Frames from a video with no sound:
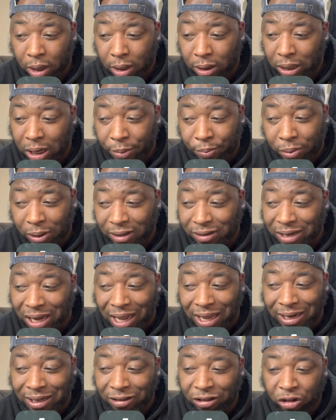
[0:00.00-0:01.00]
Dak
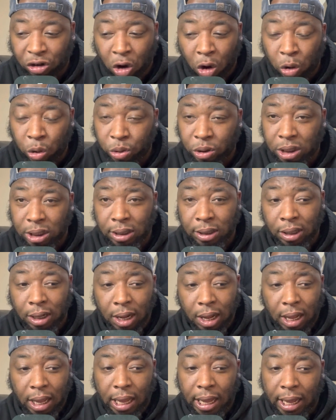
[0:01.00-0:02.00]
Prescott. And it's coaching
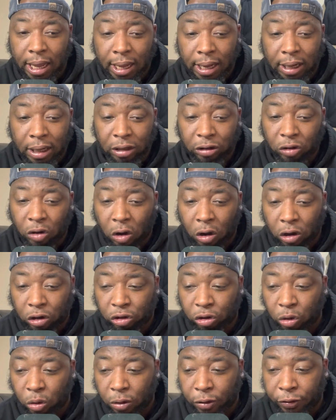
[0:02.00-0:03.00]
And it's
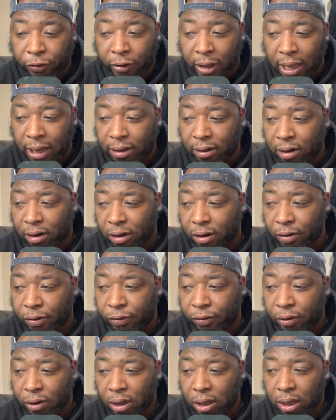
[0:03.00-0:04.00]
also the fact
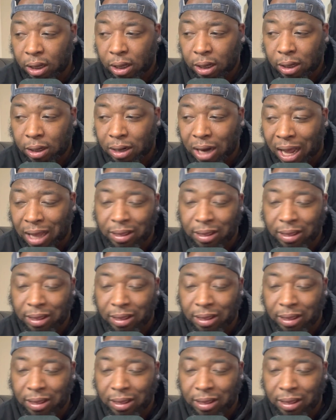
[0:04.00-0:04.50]
of, I